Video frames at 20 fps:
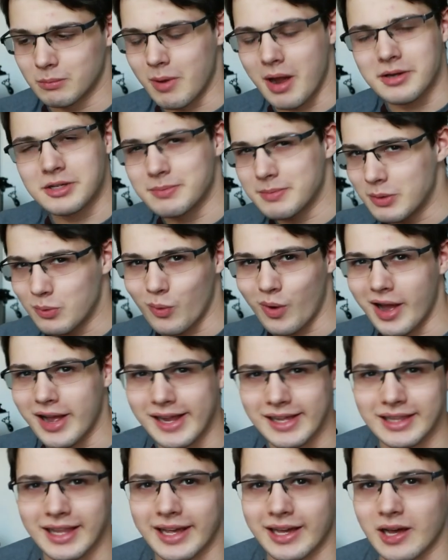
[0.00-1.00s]
reminded me
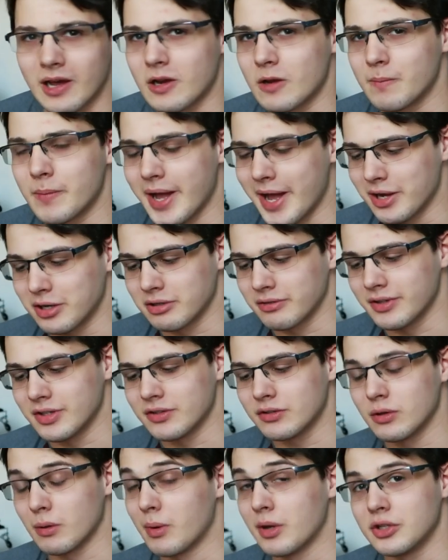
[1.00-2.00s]
why I like
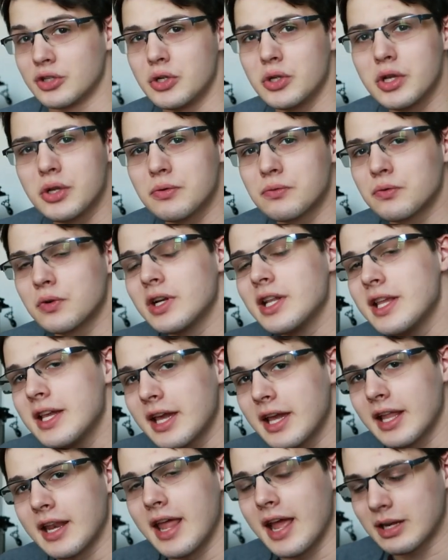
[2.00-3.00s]
autobiographies so much. You can really
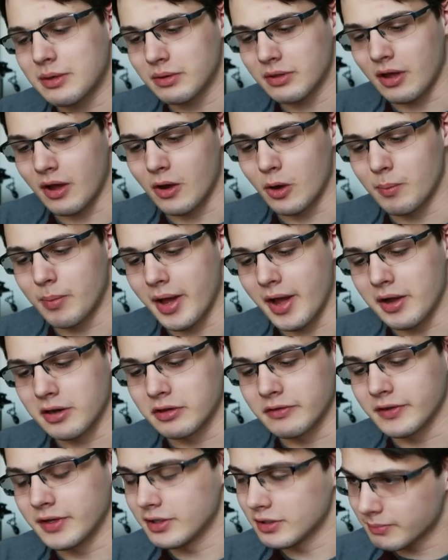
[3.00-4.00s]
connect with
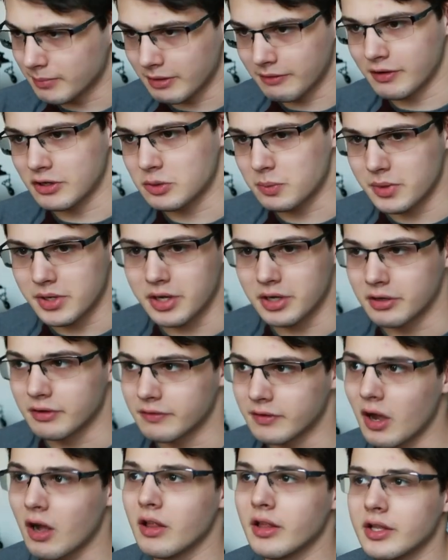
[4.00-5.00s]
autobiographies. My freshman year
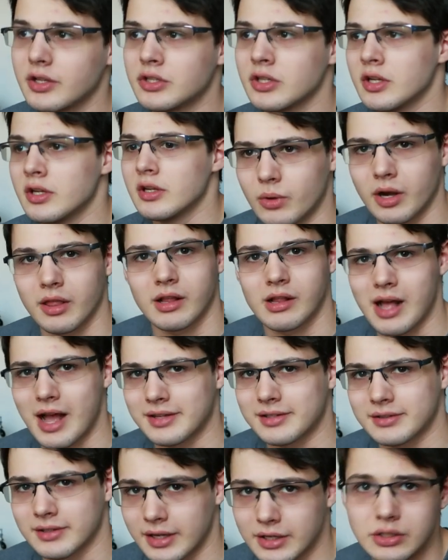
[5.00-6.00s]
of college, one of the
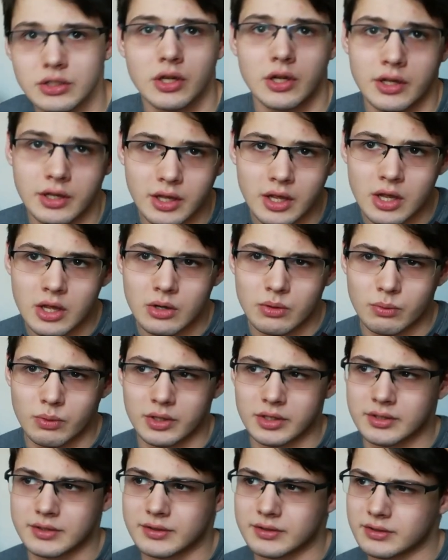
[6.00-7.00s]
classes I took
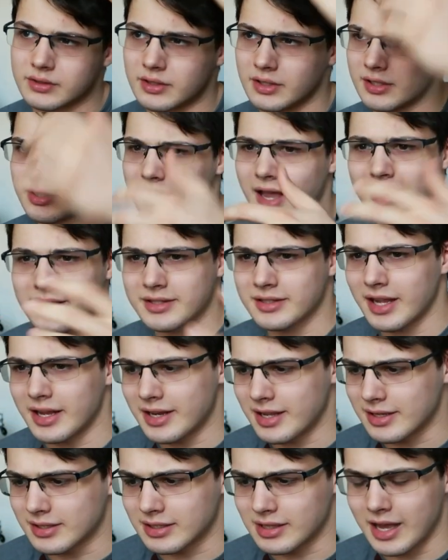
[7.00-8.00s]
was this text and
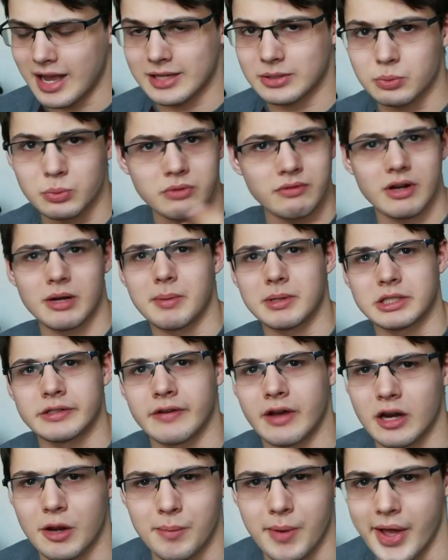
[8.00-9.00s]
ideas class, and we read a bunch
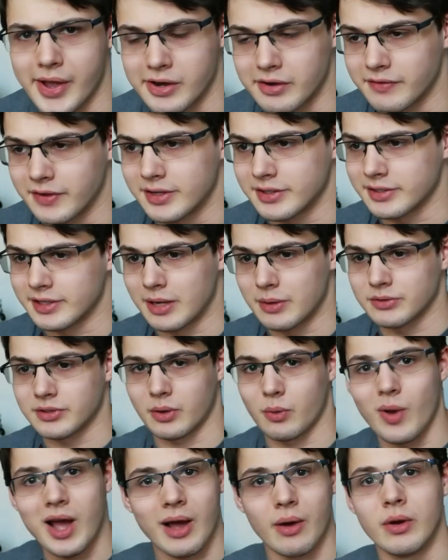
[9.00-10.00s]
of autobiographies, and I was
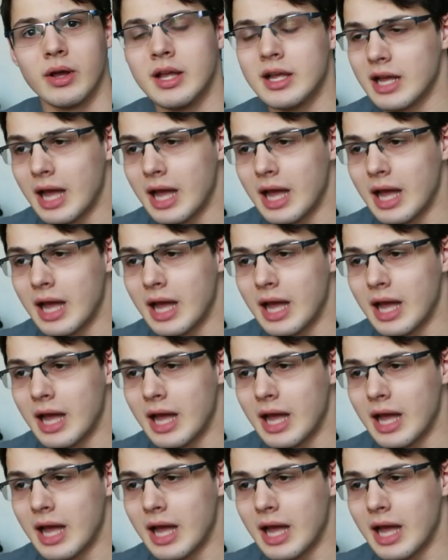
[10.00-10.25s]
like, wow,